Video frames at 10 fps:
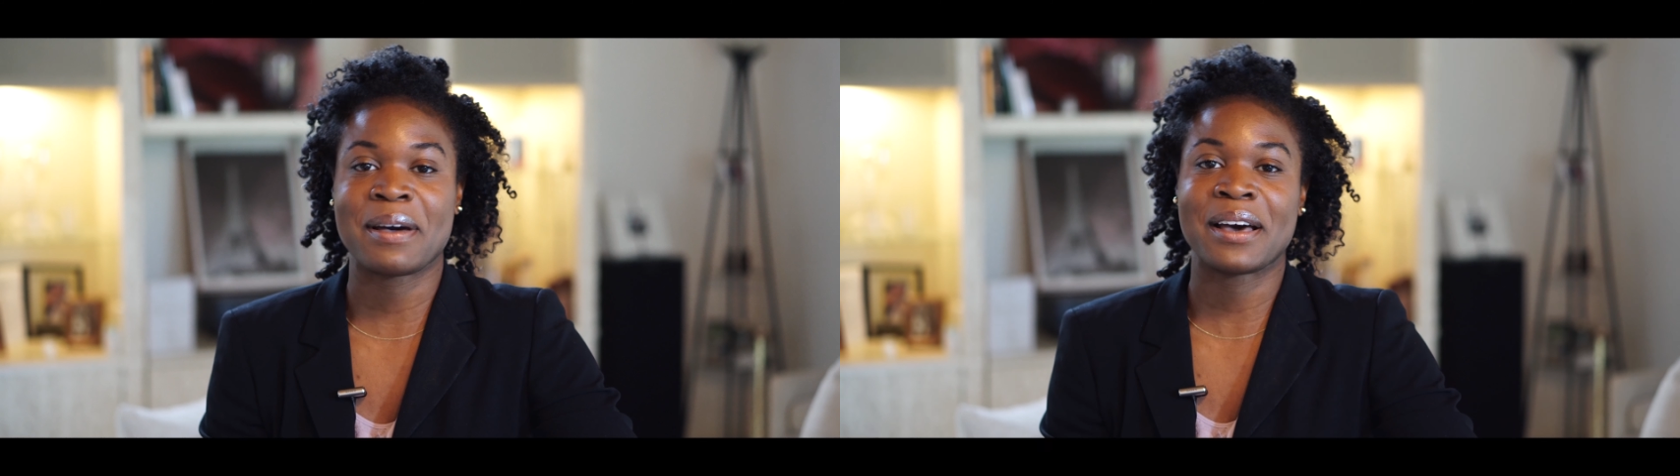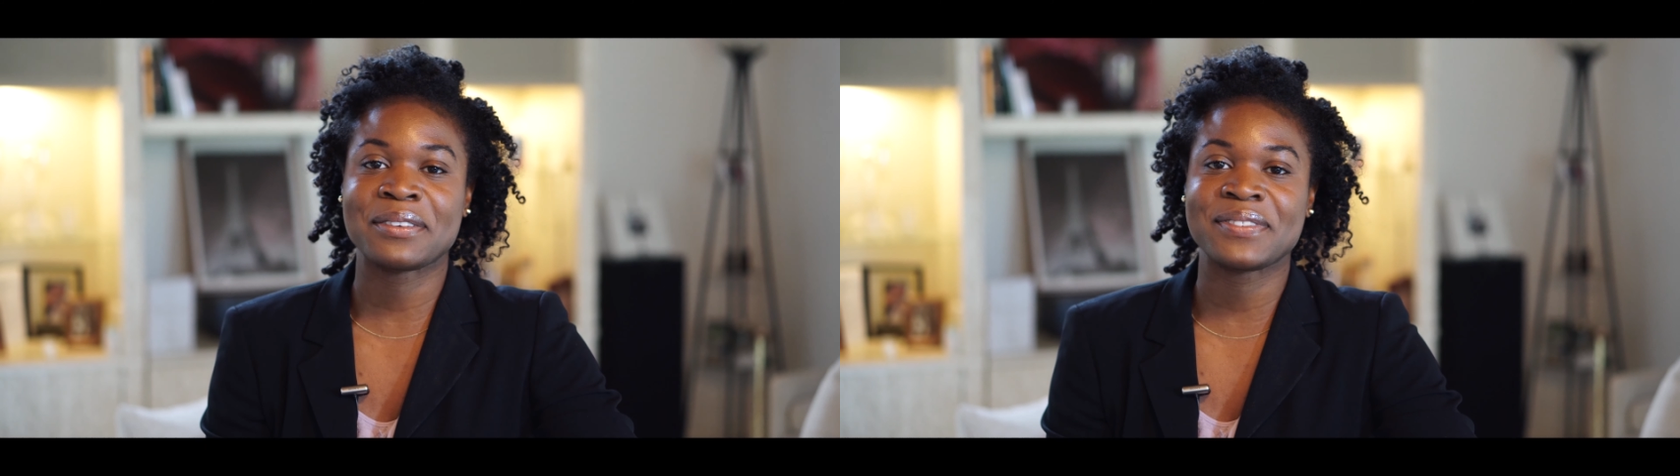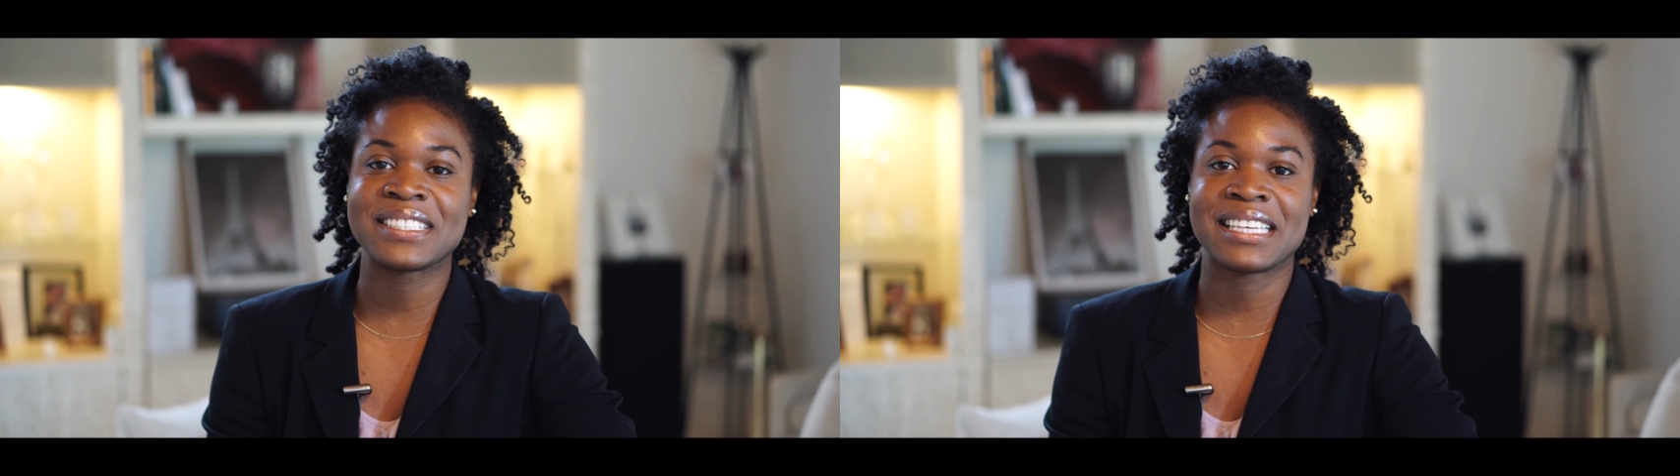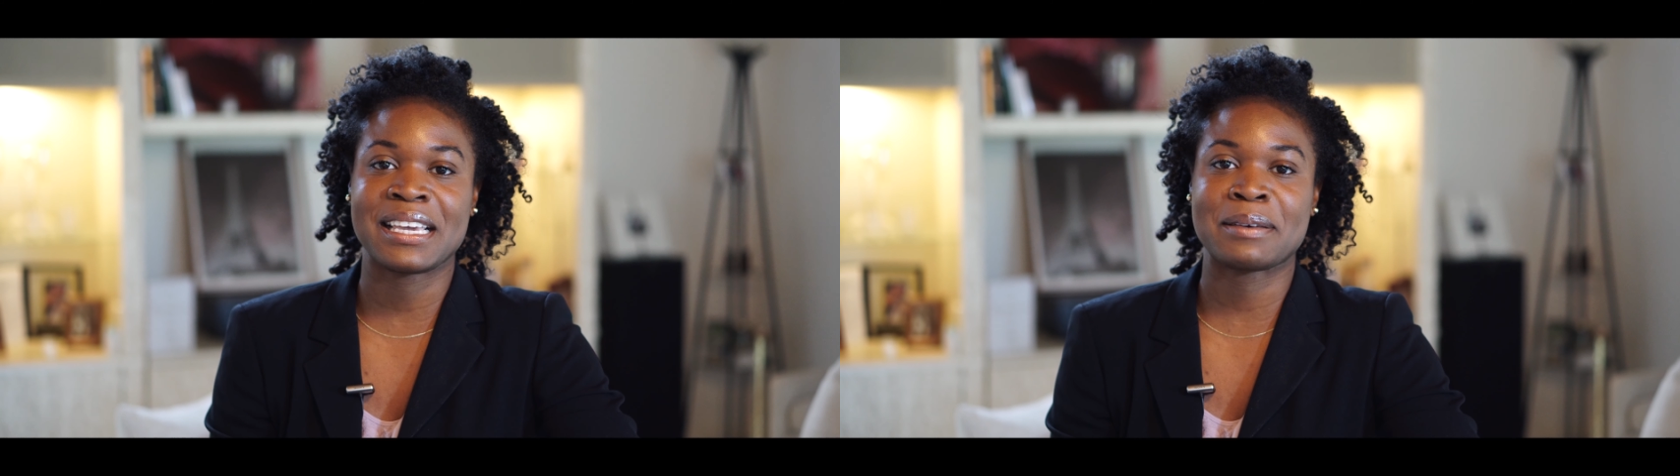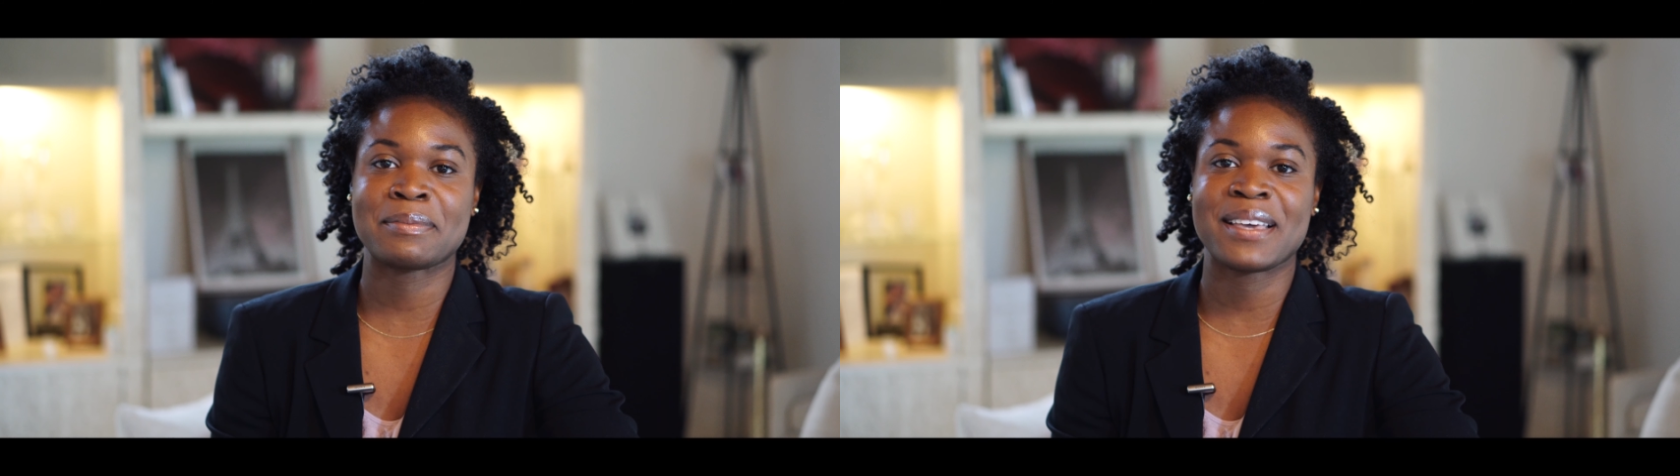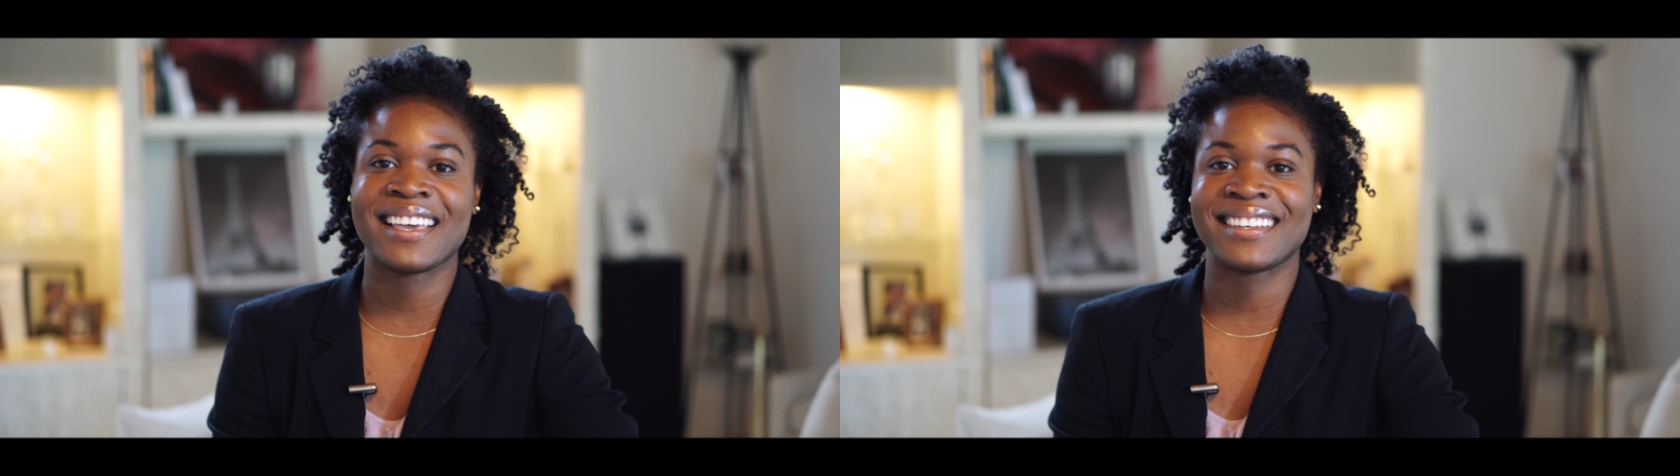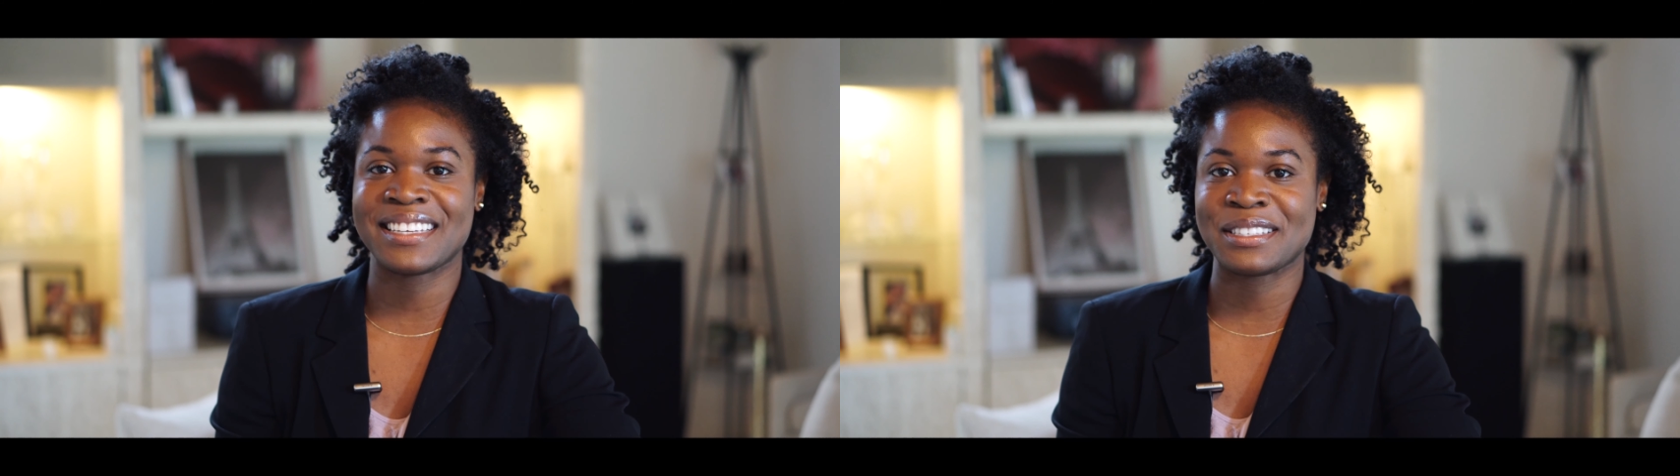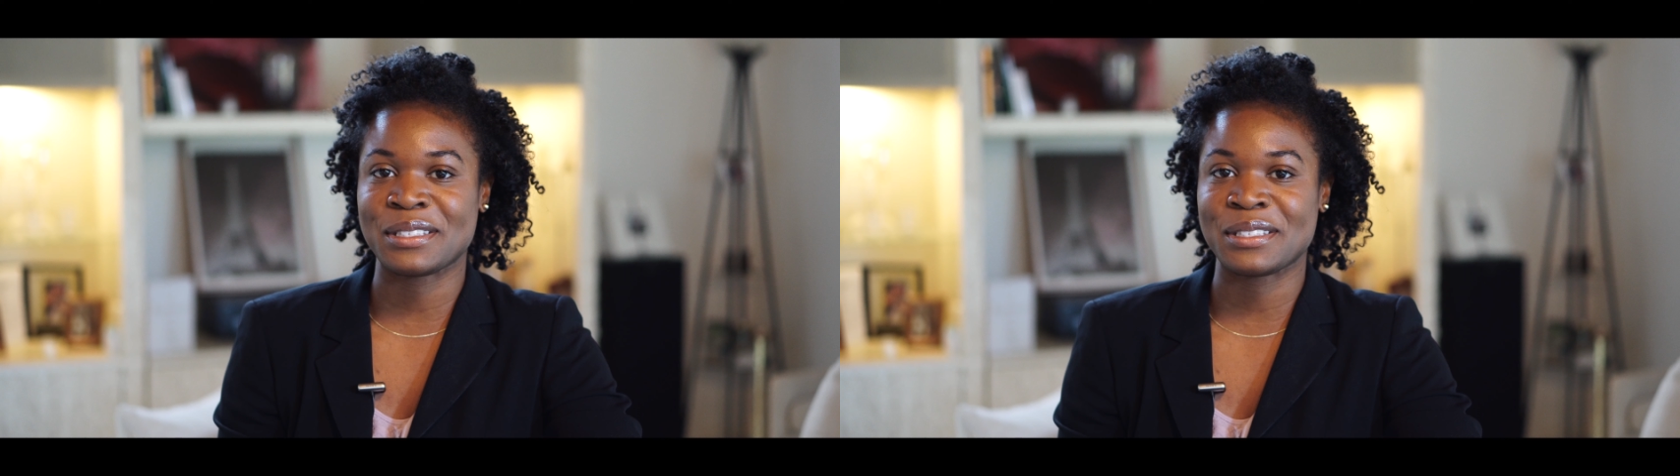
you out of a jam and